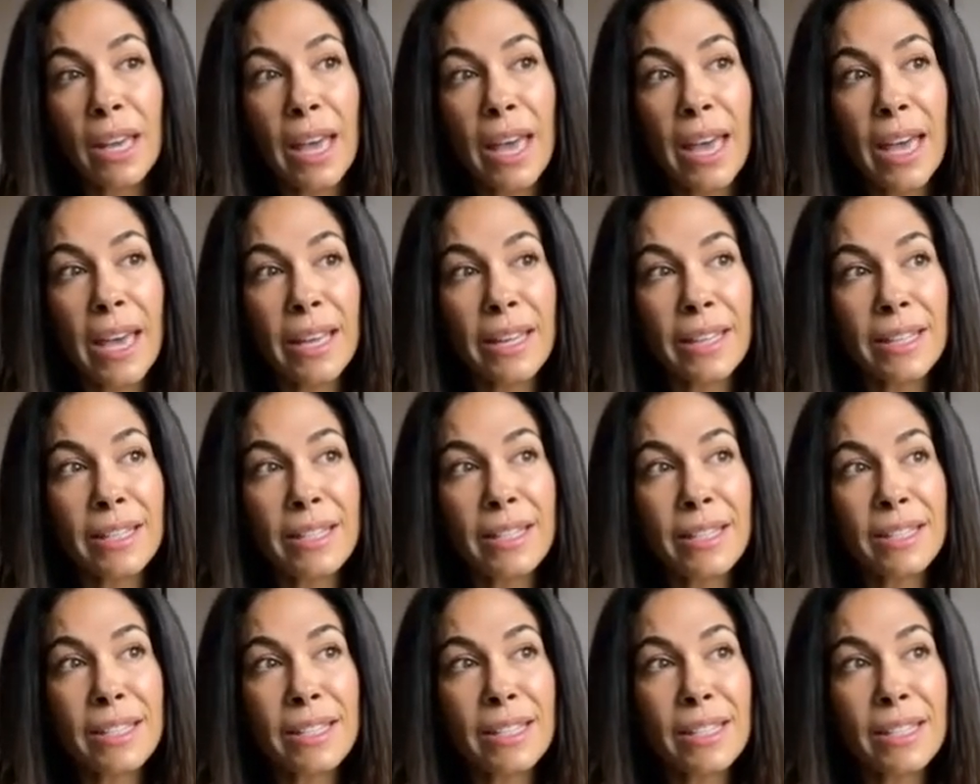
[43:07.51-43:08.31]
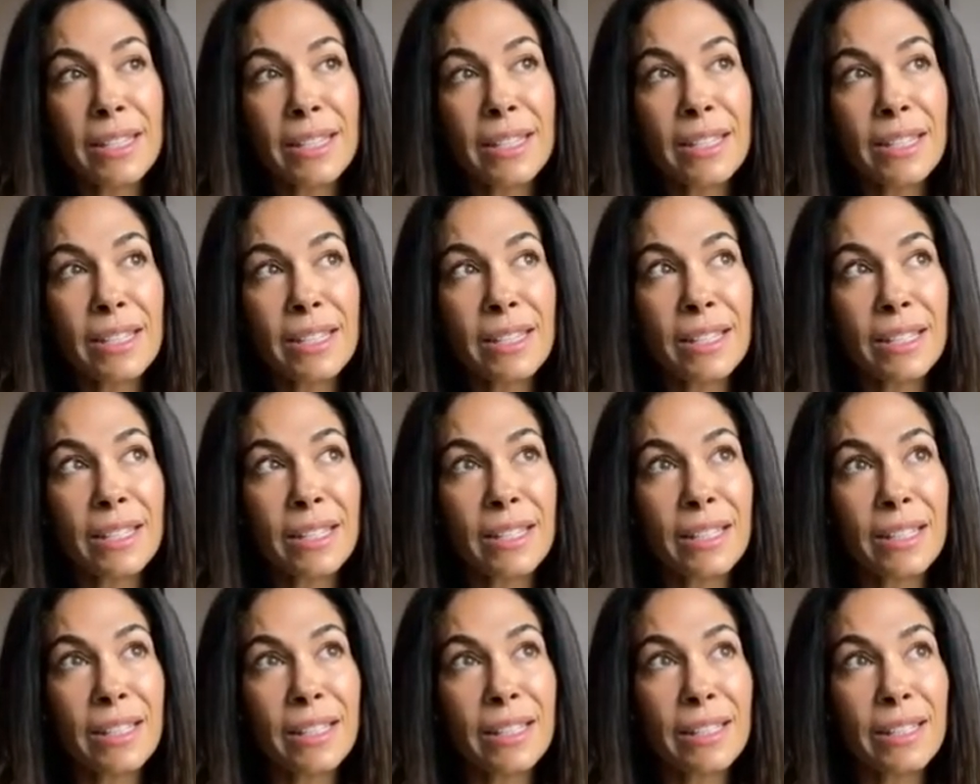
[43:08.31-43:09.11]
And
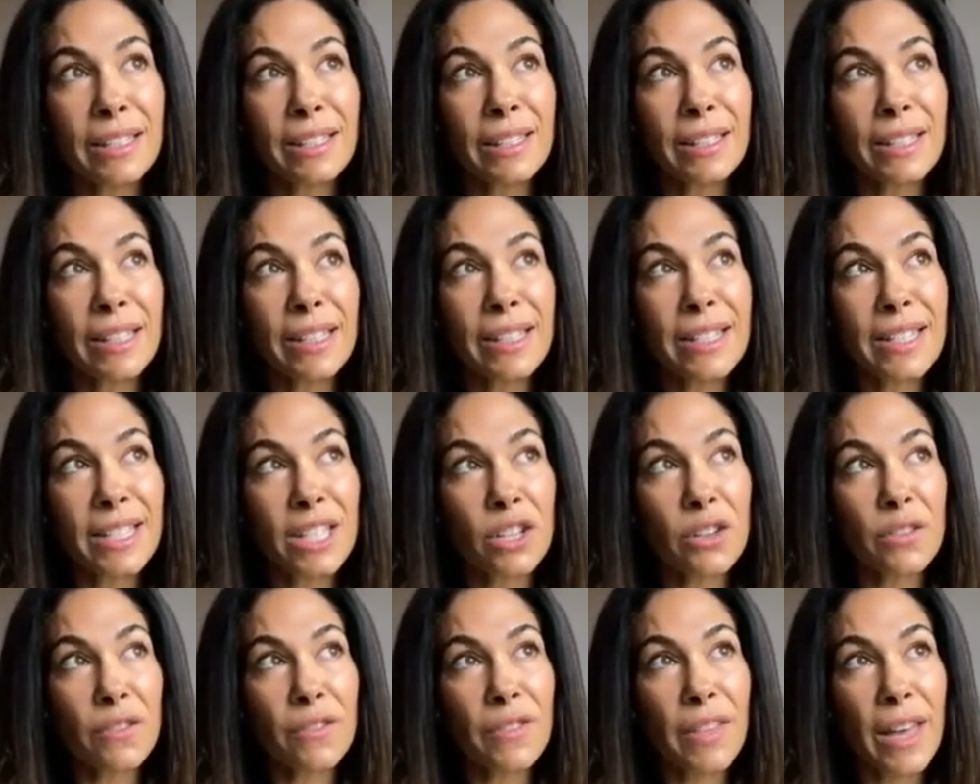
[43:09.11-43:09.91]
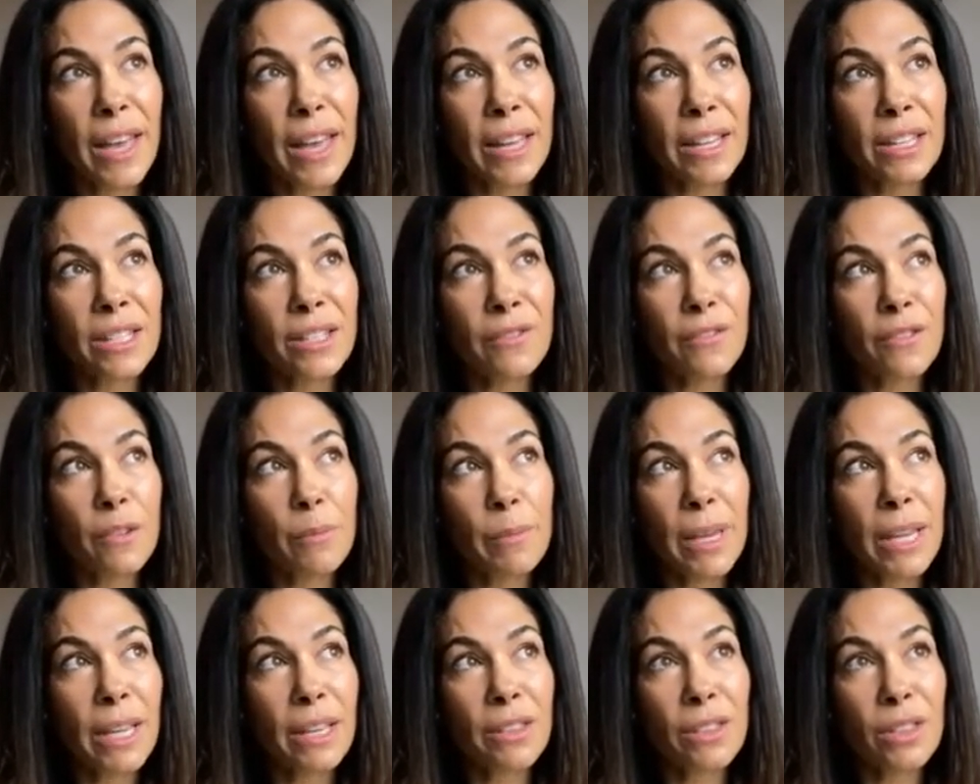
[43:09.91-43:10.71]
instead of that, for
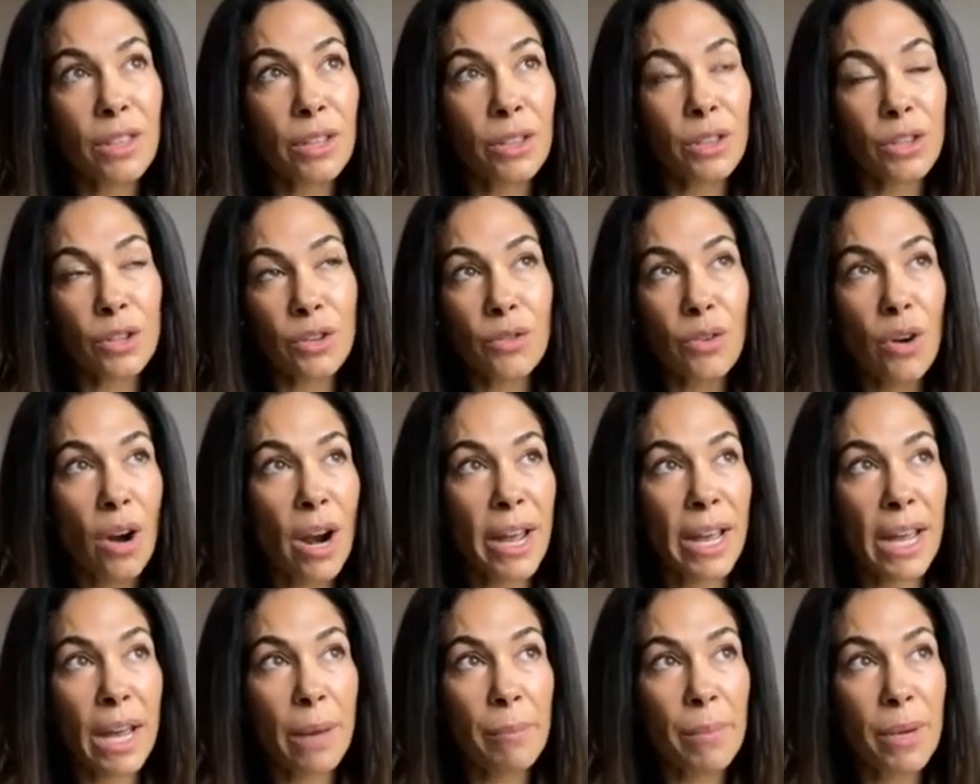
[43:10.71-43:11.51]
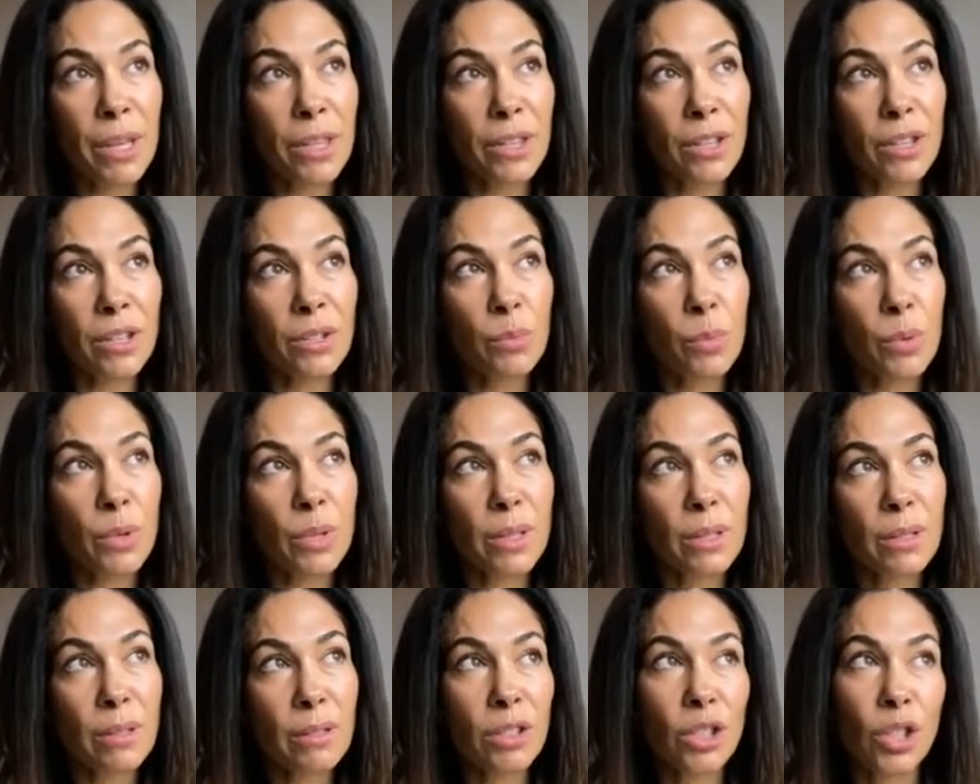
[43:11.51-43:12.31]
me, the cry out method
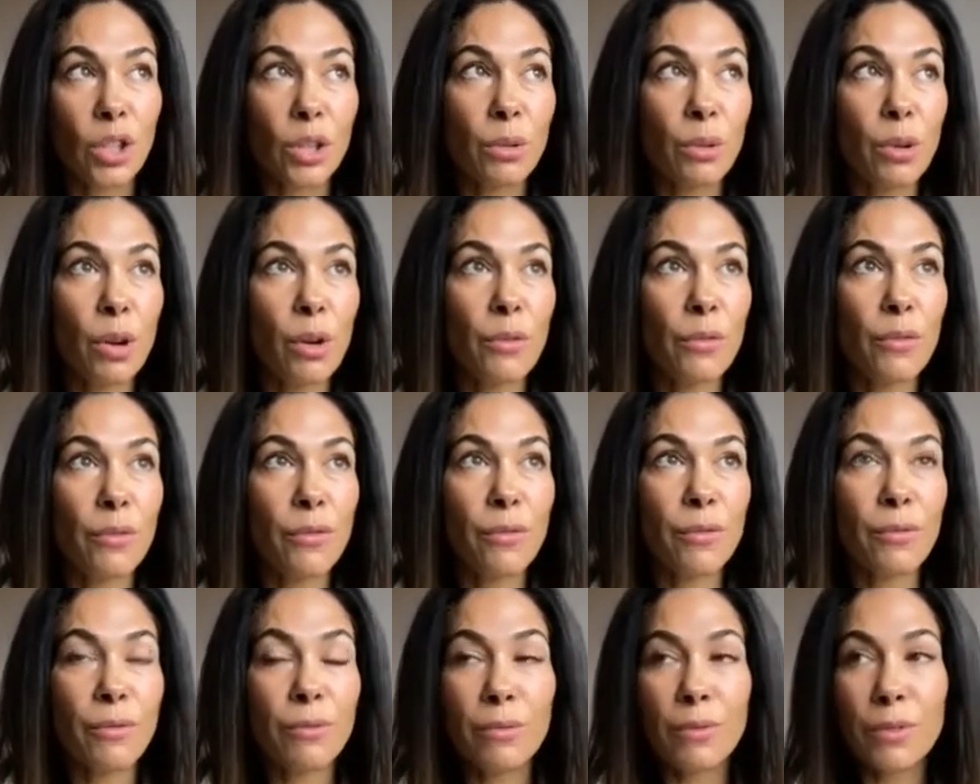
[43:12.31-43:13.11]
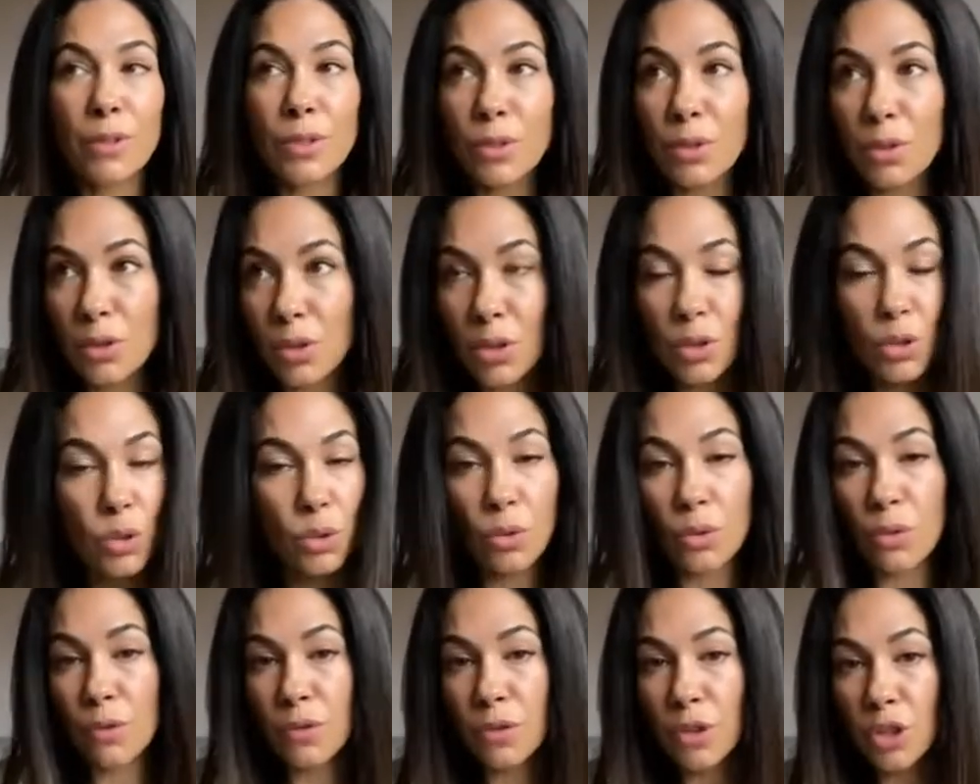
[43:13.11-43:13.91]
was, of the
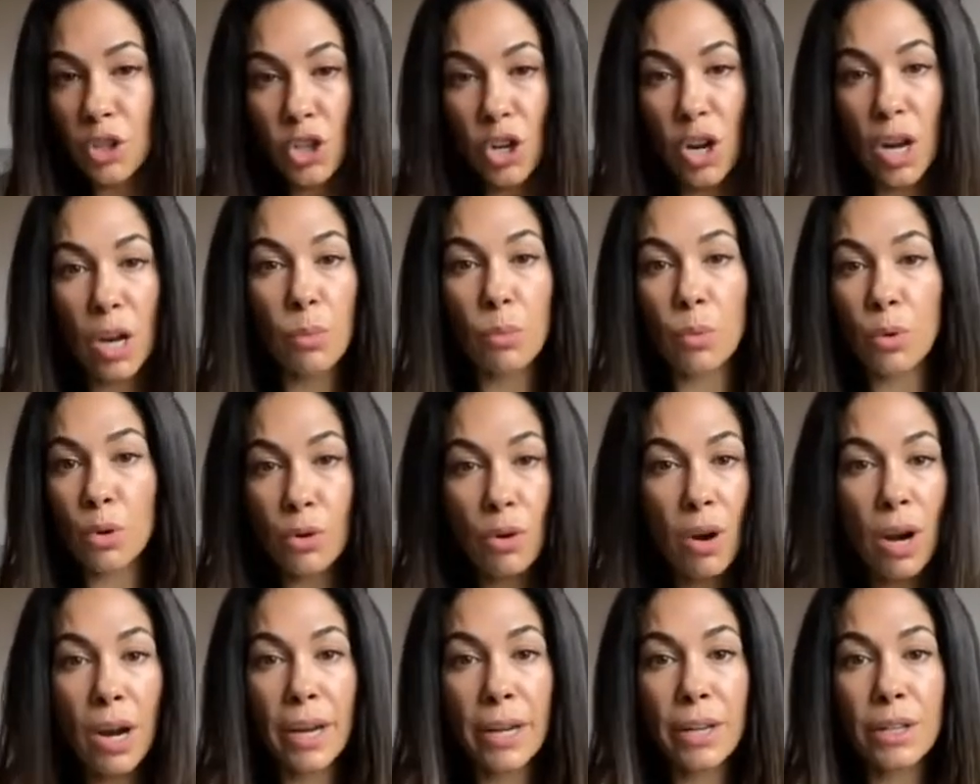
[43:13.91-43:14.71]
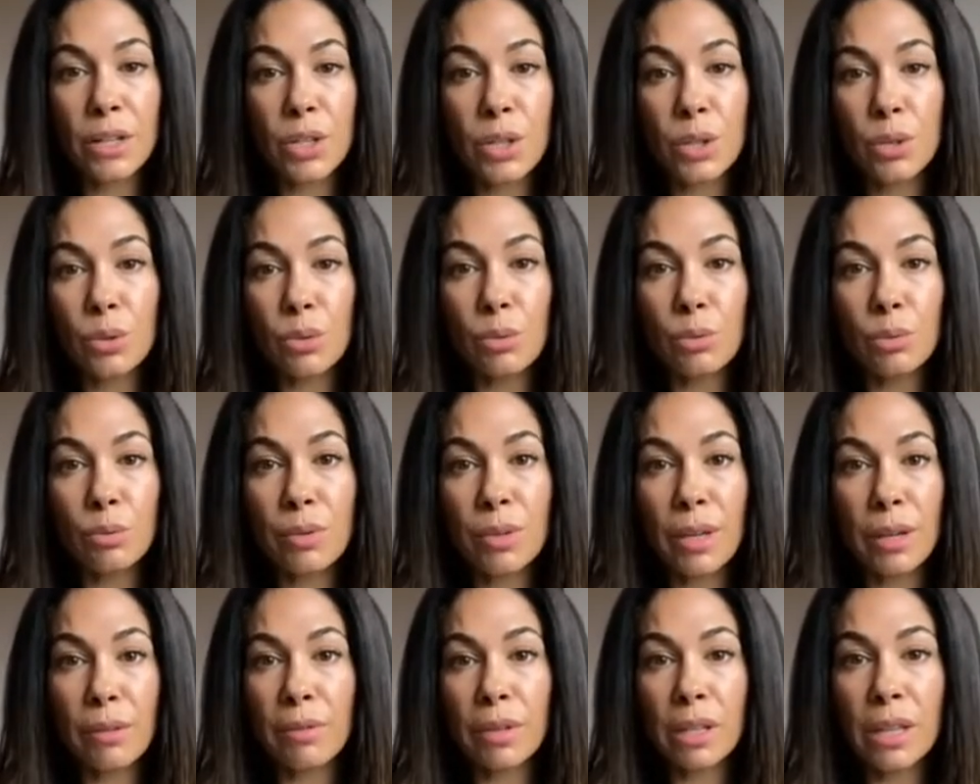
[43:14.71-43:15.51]
sort of the child will cry until
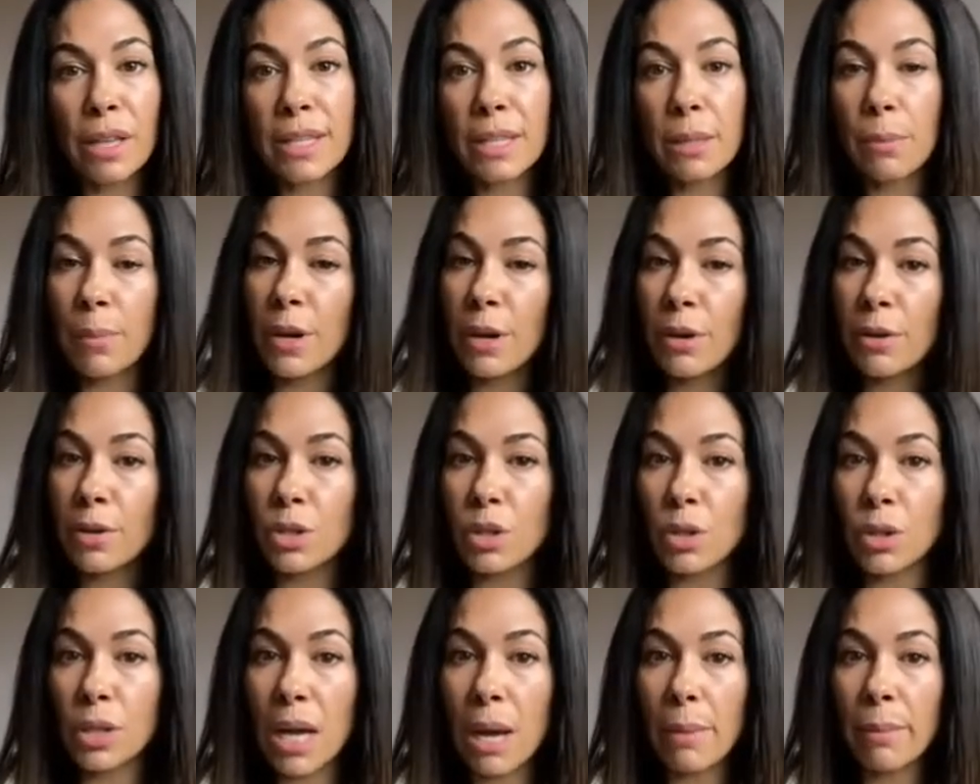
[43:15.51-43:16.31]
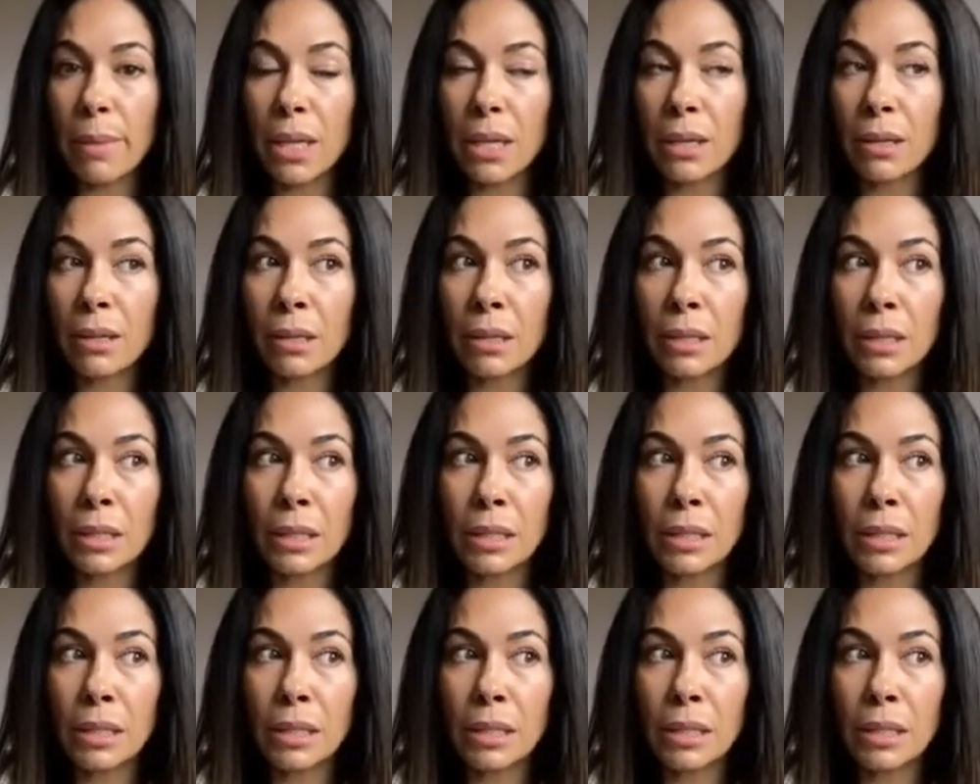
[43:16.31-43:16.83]
they realize the parent's not coming.